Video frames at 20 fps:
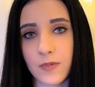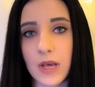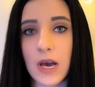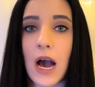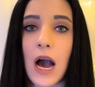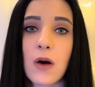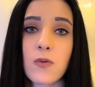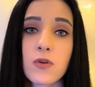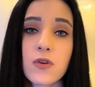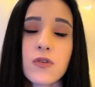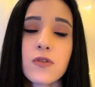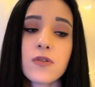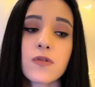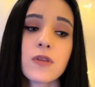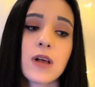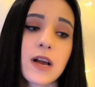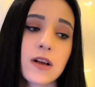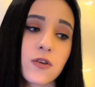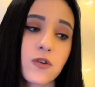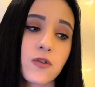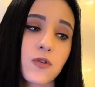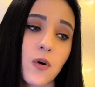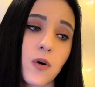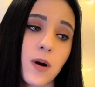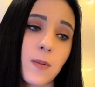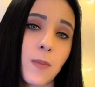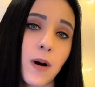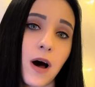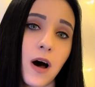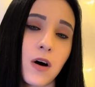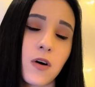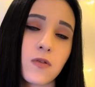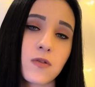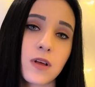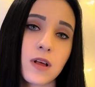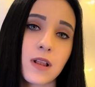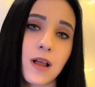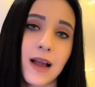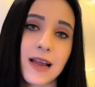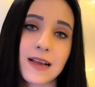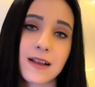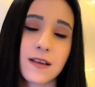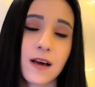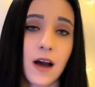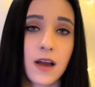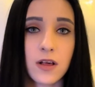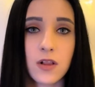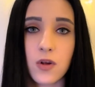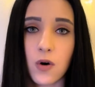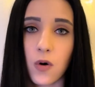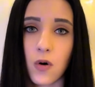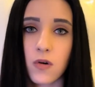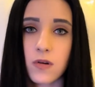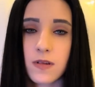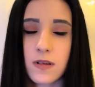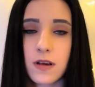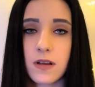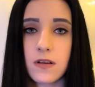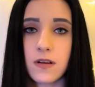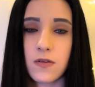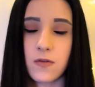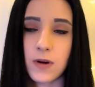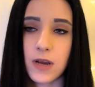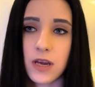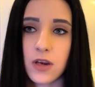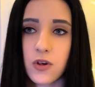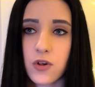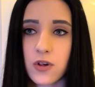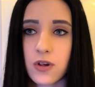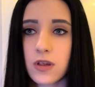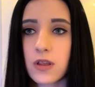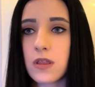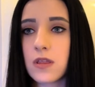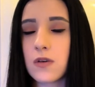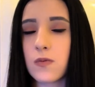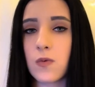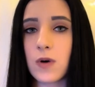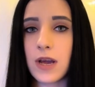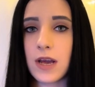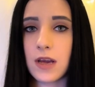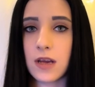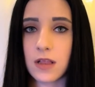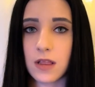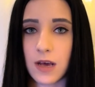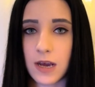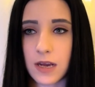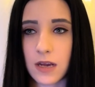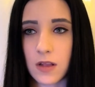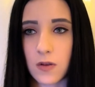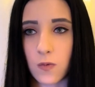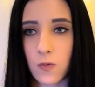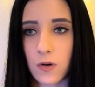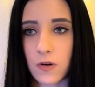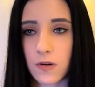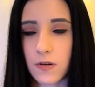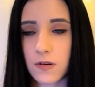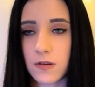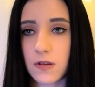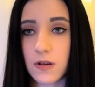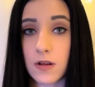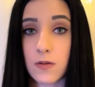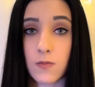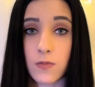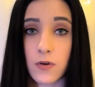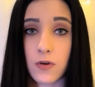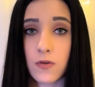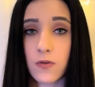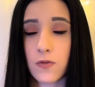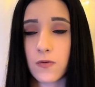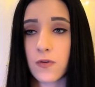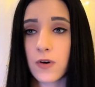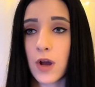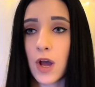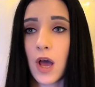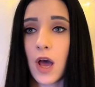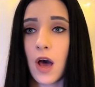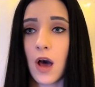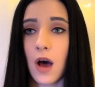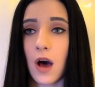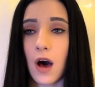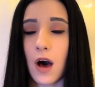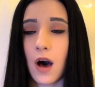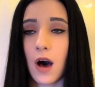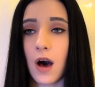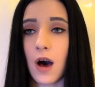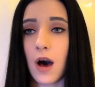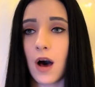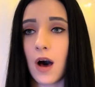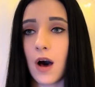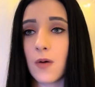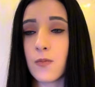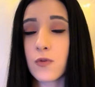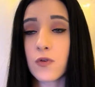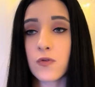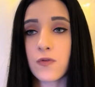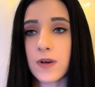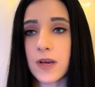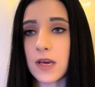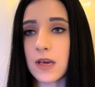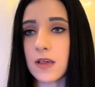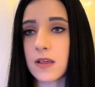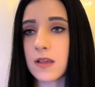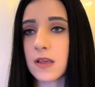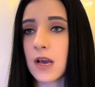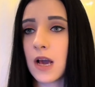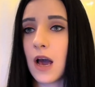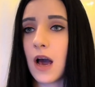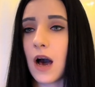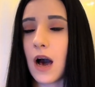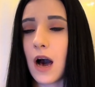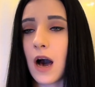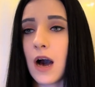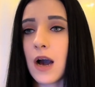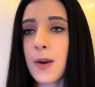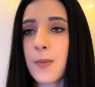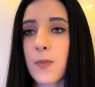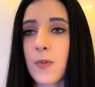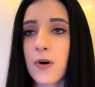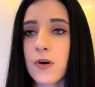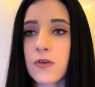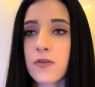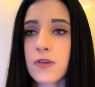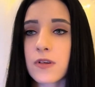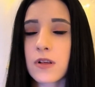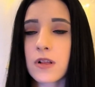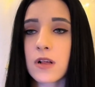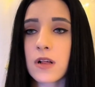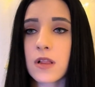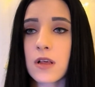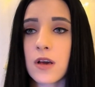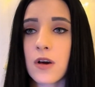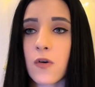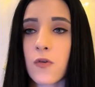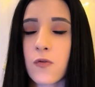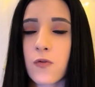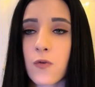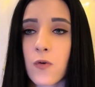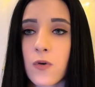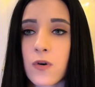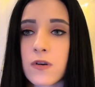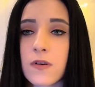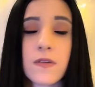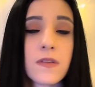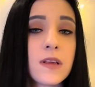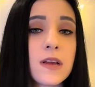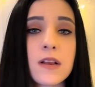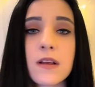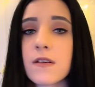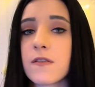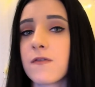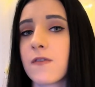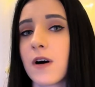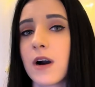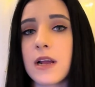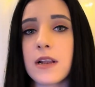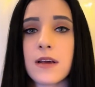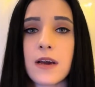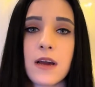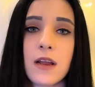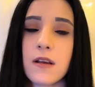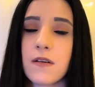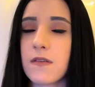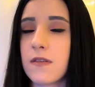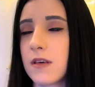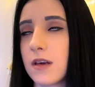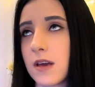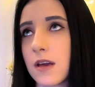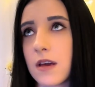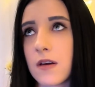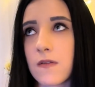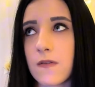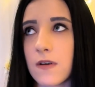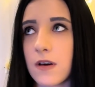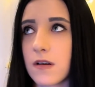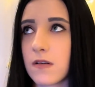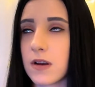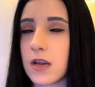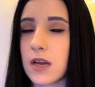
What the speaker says: I would also like to talk about like dialogues and narration, the way like it works in both movies. I personally, of course, didn't find anything very